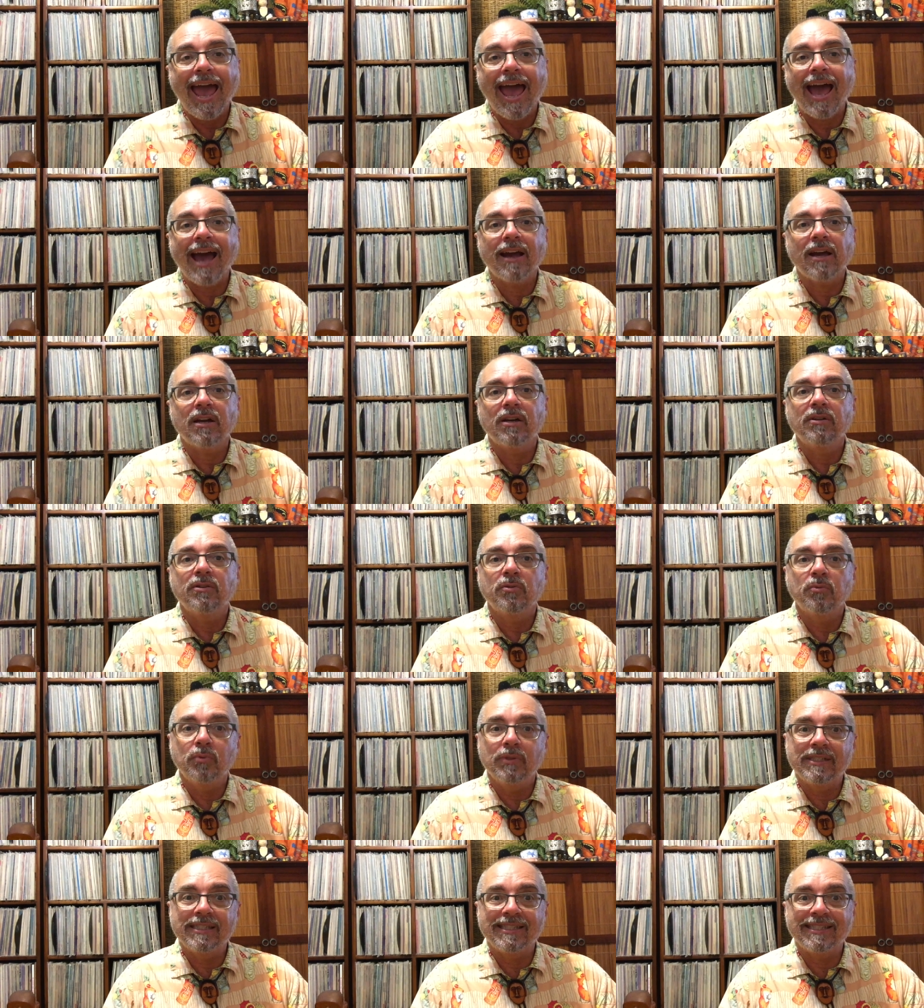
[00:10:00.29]

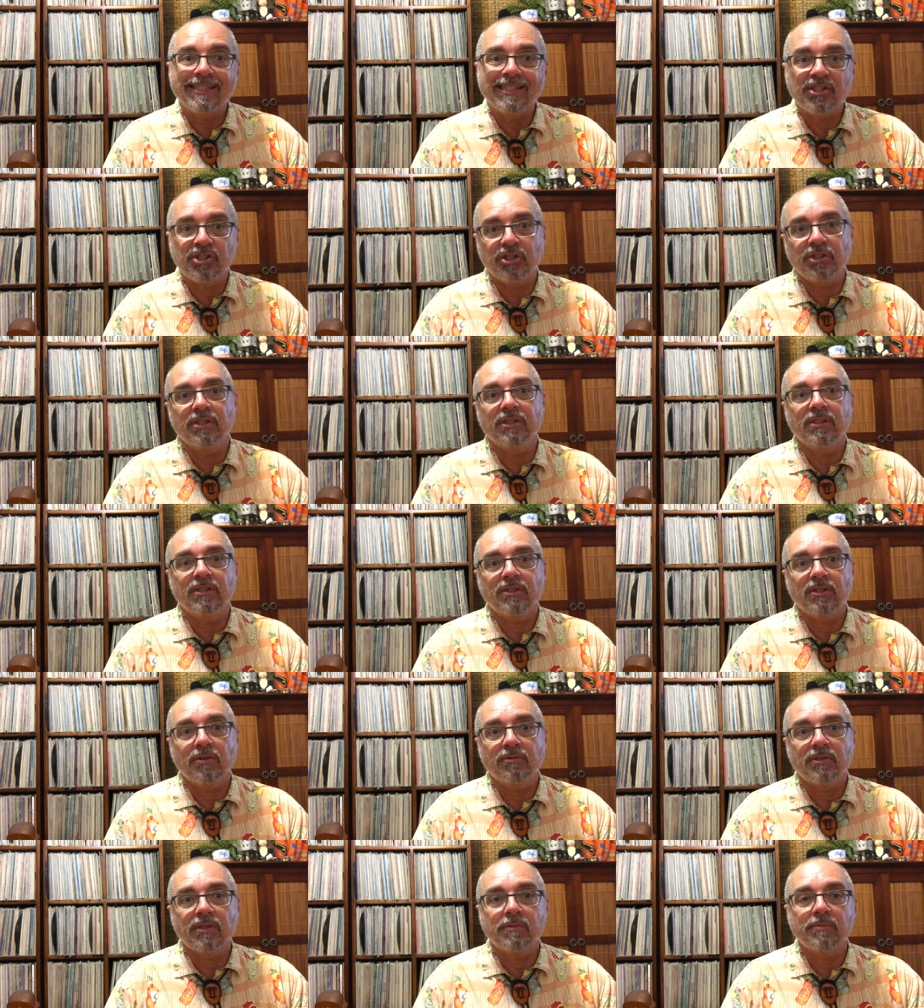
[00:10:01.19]
acquisitions.
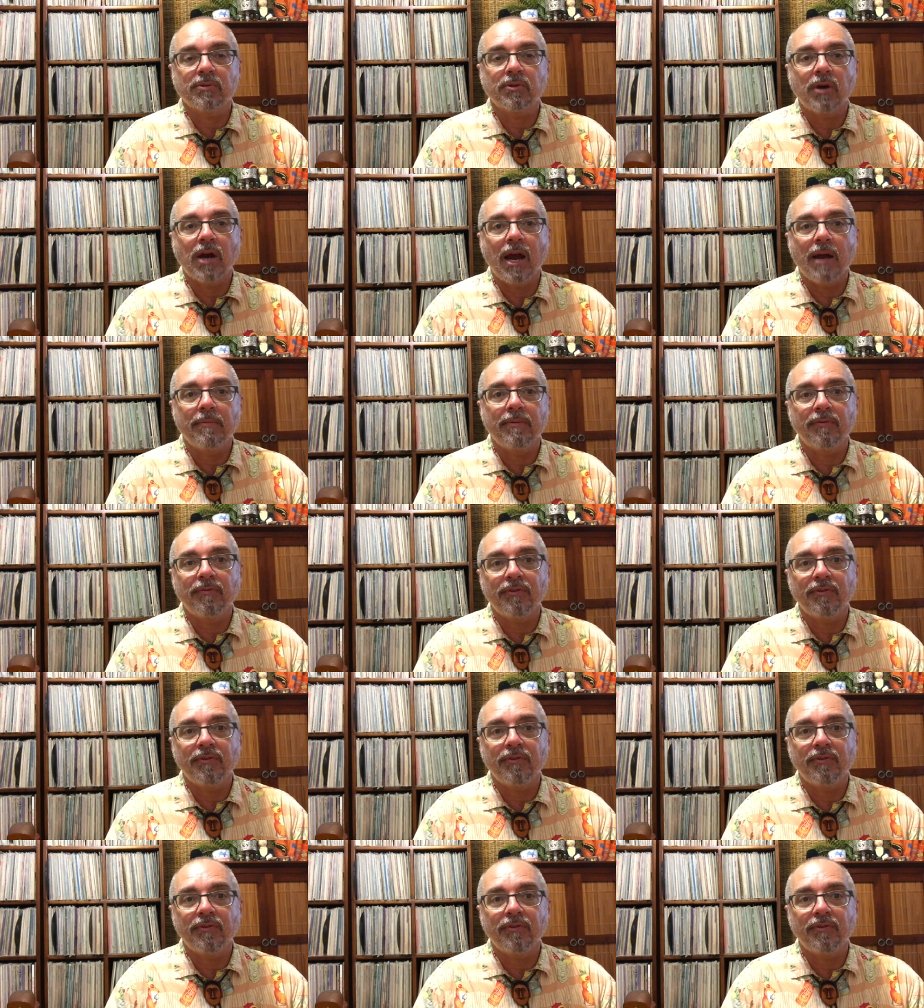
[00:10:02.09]
So subscribe